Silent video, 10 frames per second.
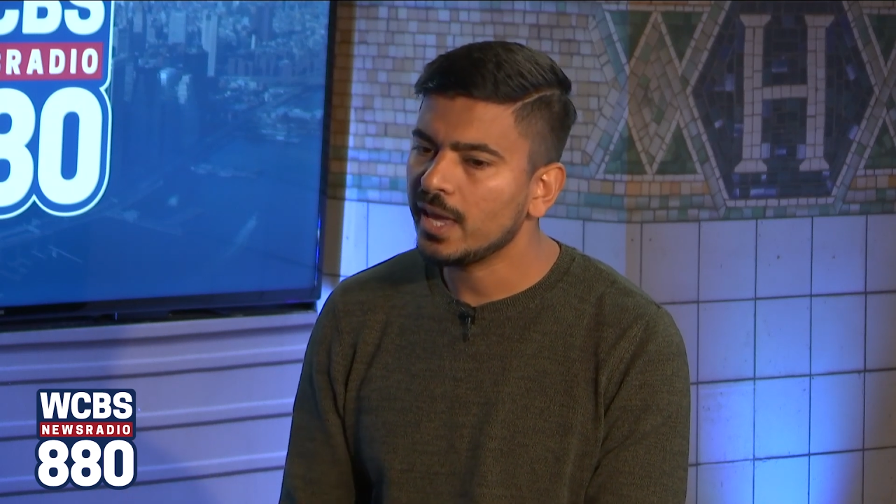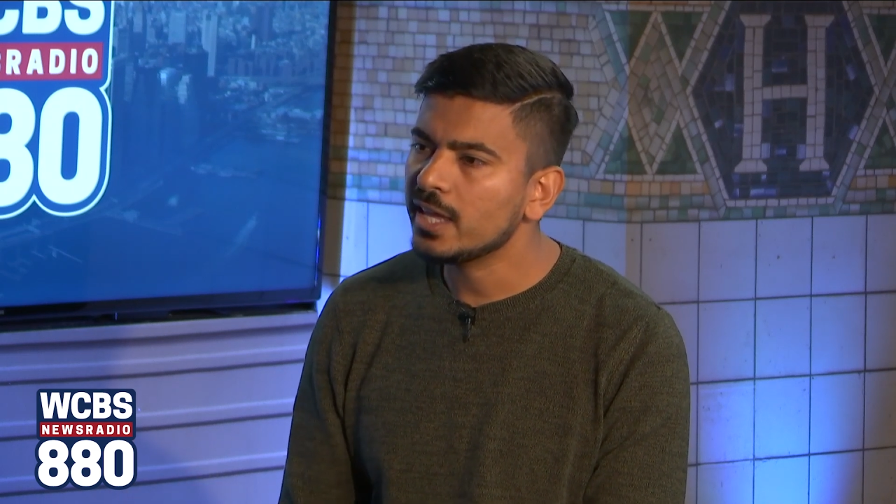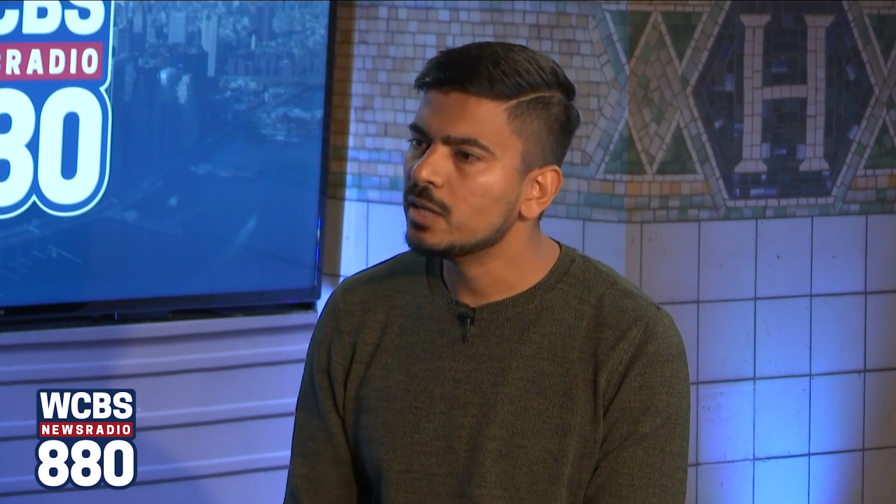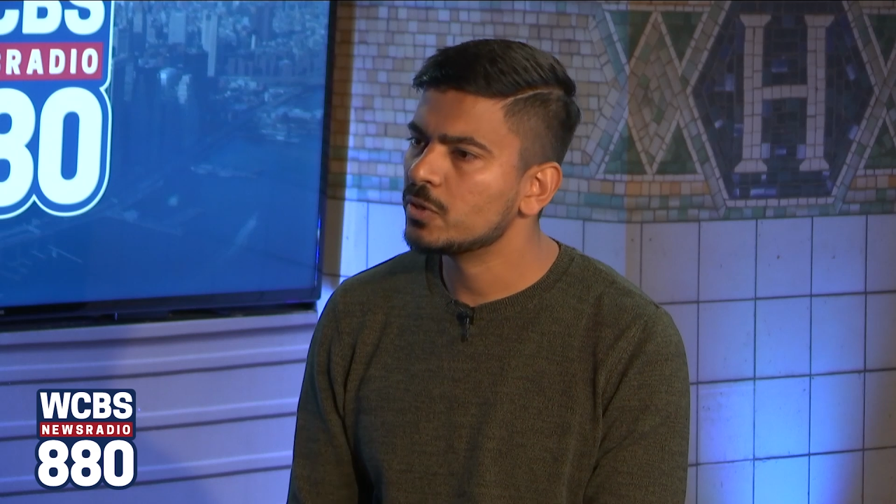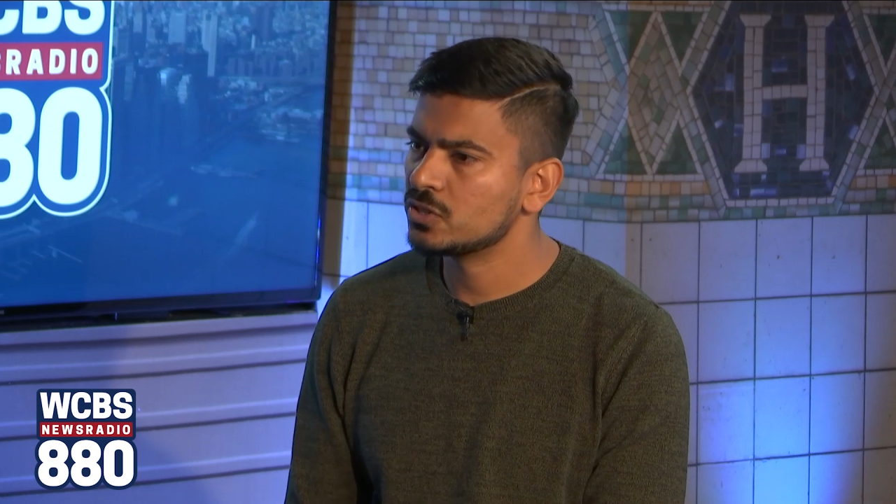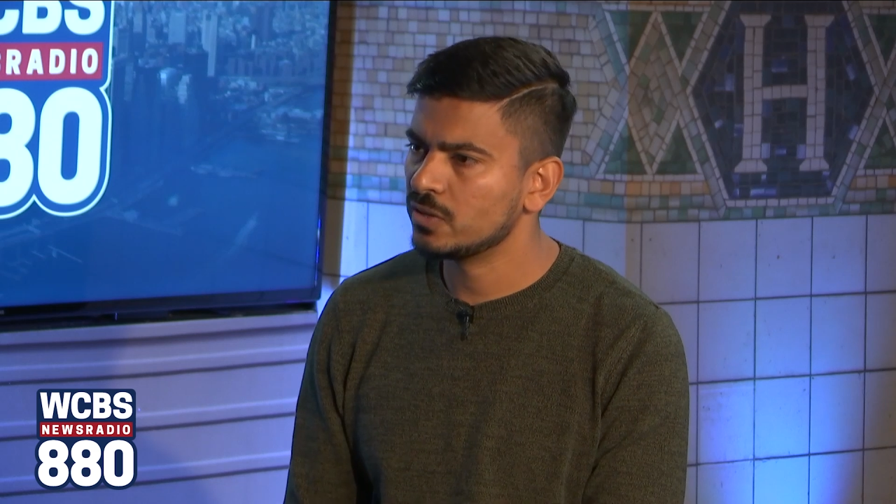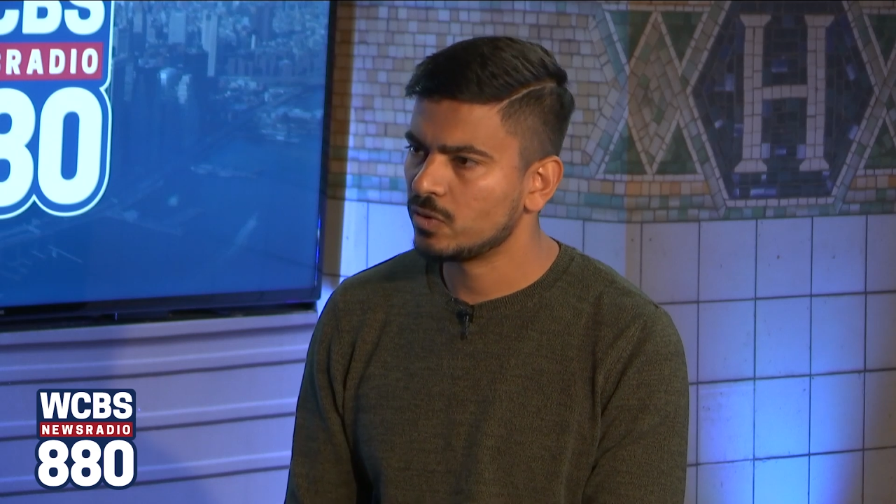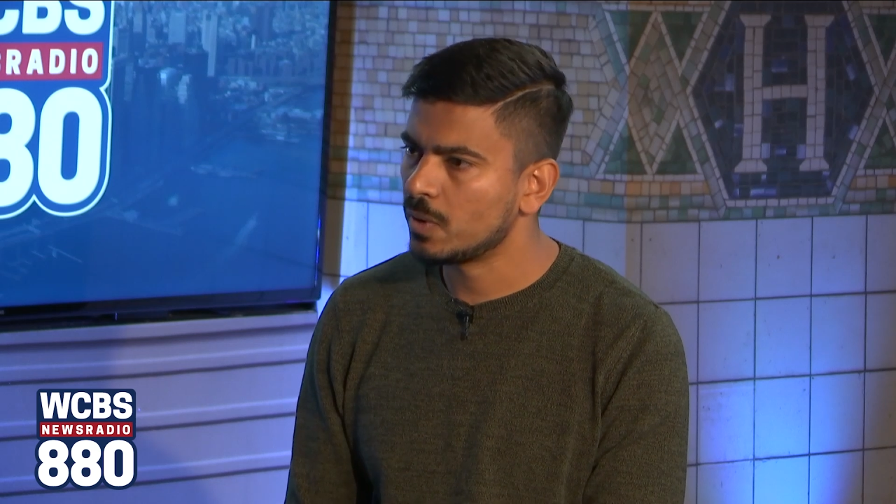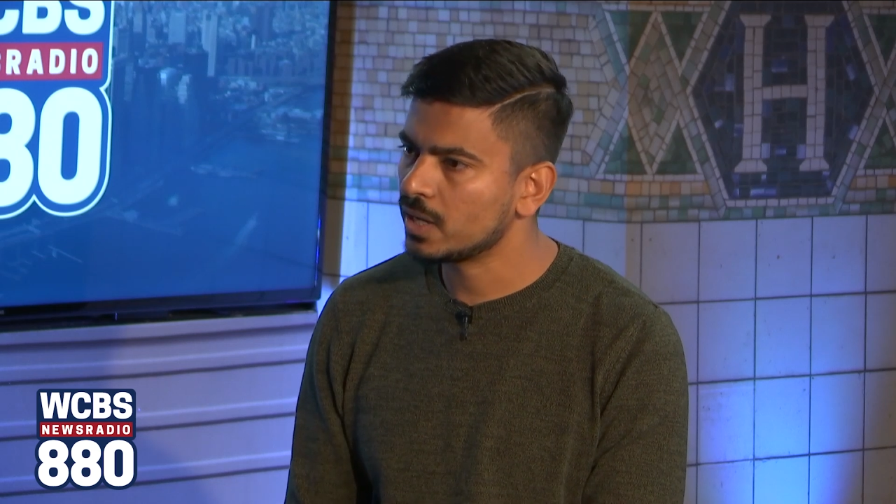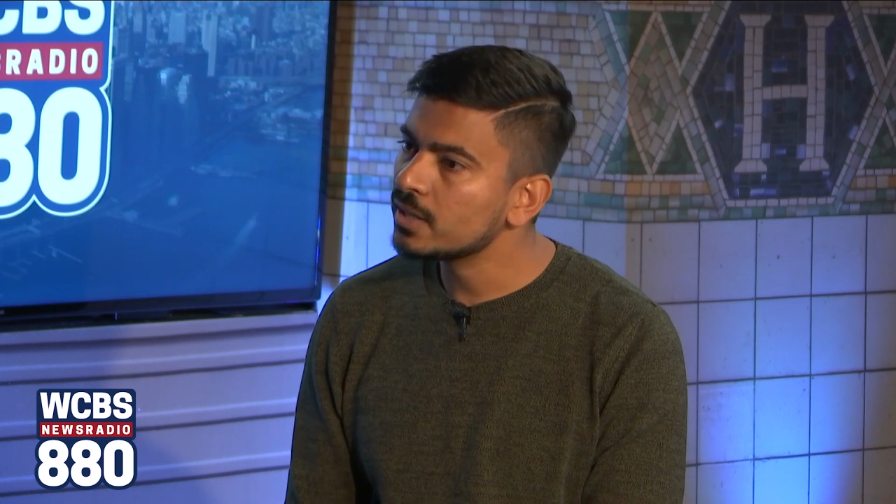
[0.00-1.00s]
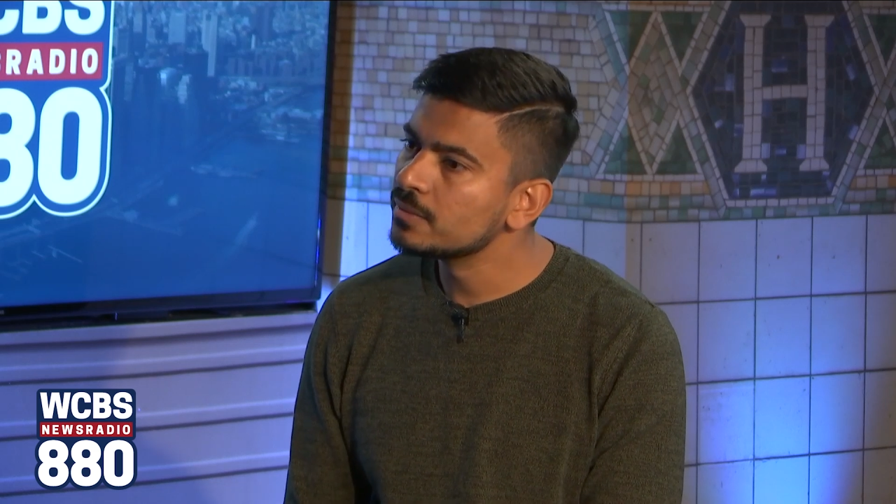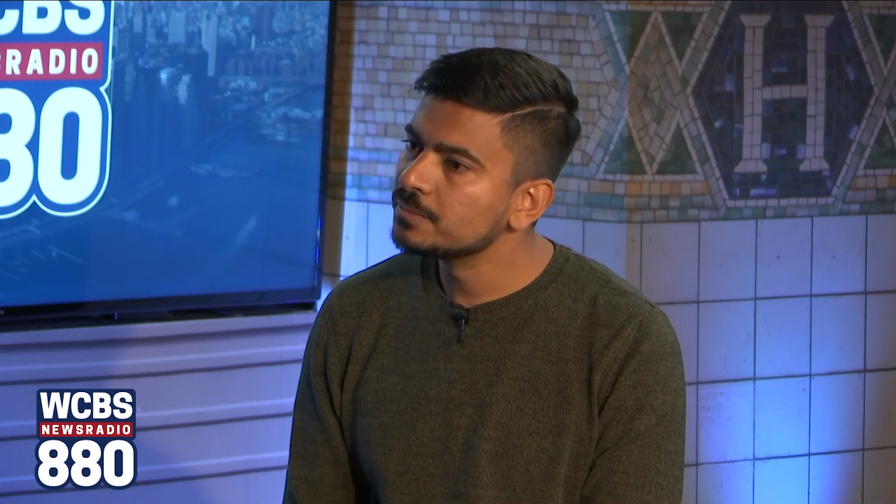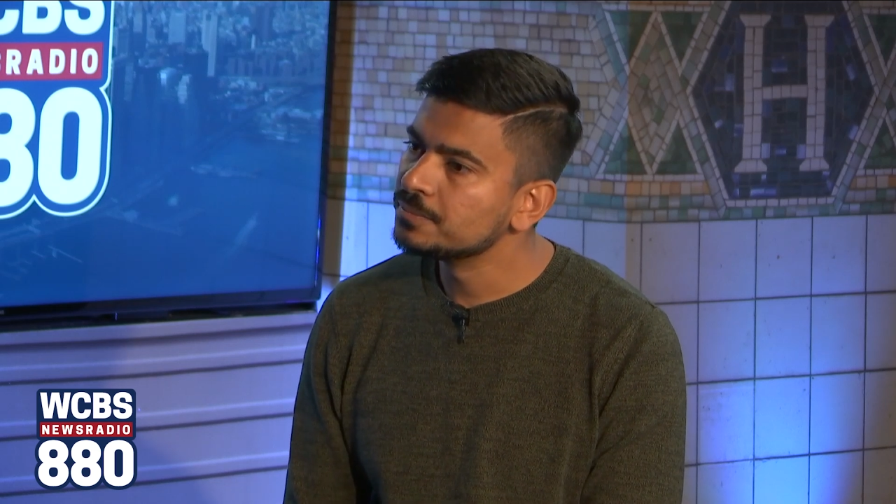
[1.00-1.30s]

80% of our market.